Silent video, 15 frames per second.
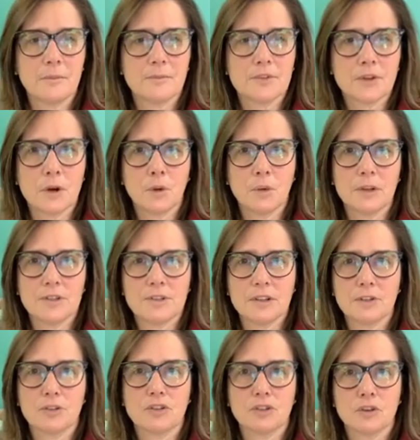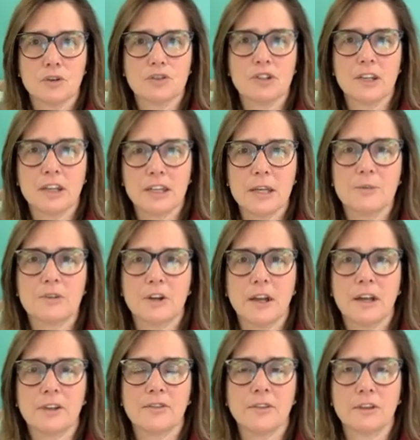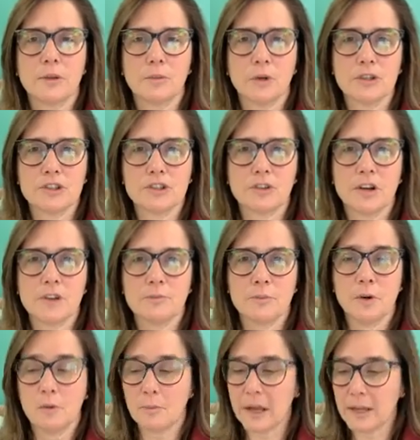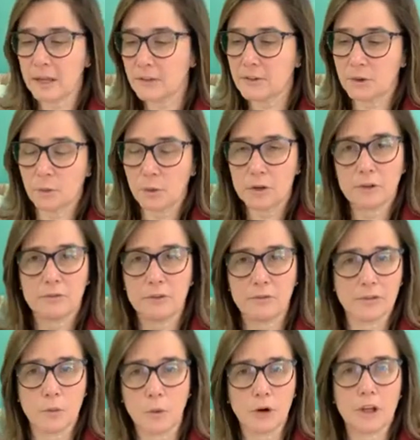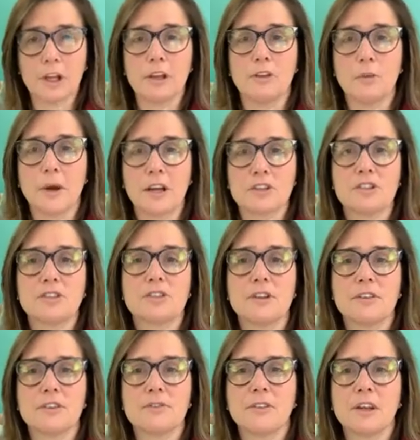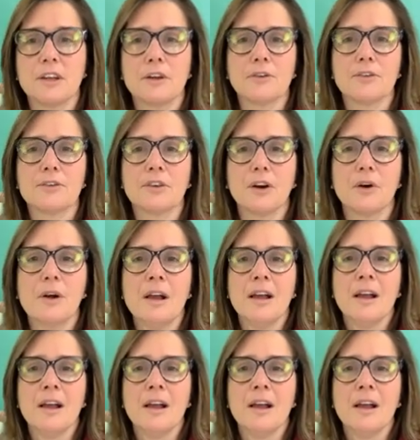So it seals your lotion and keeps your hands feeling moisturized. My hands feel wonderful from working in the wax just in this video, so